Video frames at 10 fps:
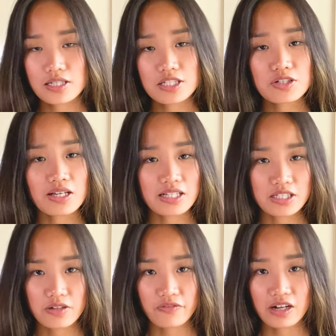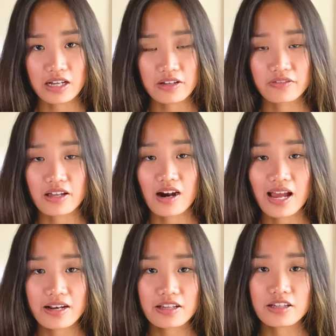is to identify if there are
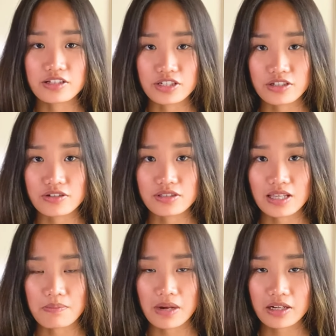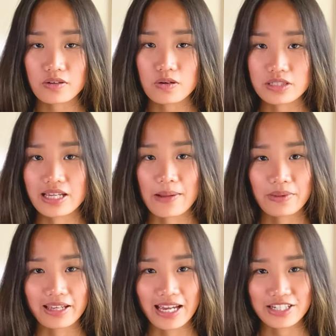any issues that might cause the
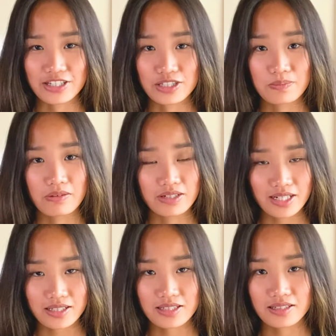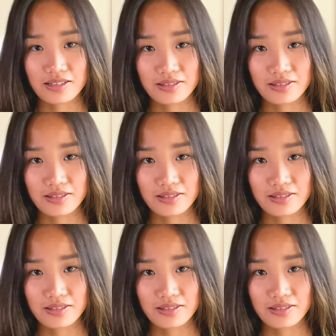application to be rejected.